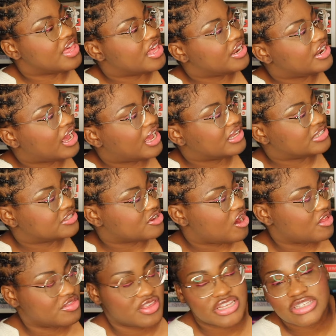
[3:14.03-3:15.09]
then I
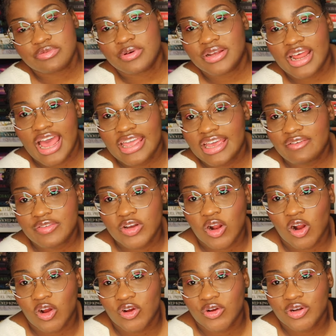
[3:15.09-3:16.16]
saw this one. I haven't
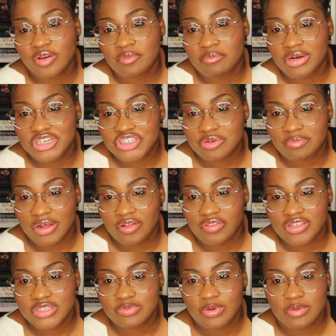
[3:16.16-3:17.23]
heard much about
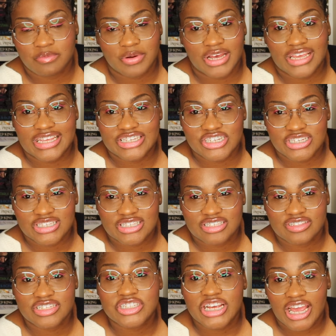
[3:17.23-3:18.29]
this one, but
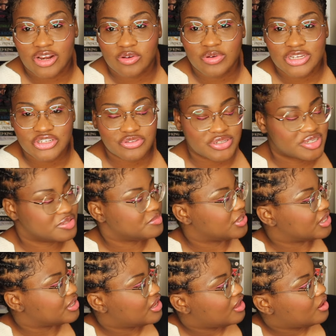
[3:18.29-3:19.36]
the title intrigued
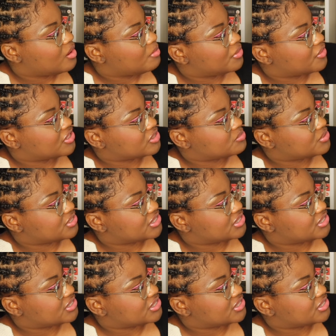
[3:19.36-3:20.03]
me. But this one